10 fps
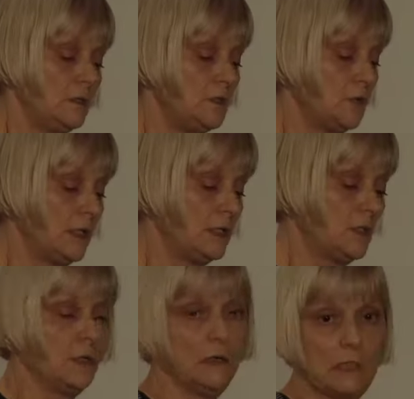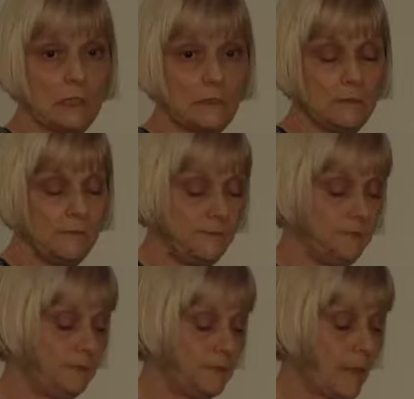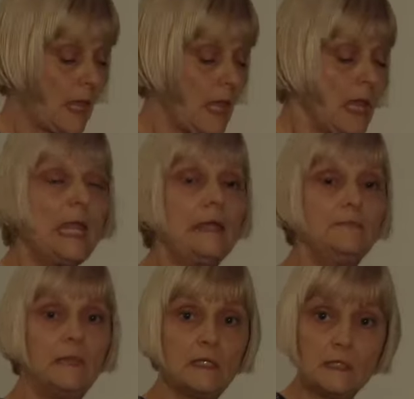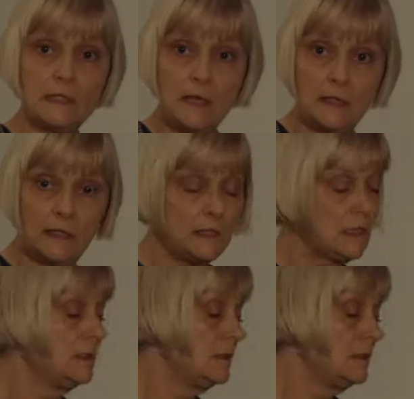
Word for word: Doreen Thomas. This site,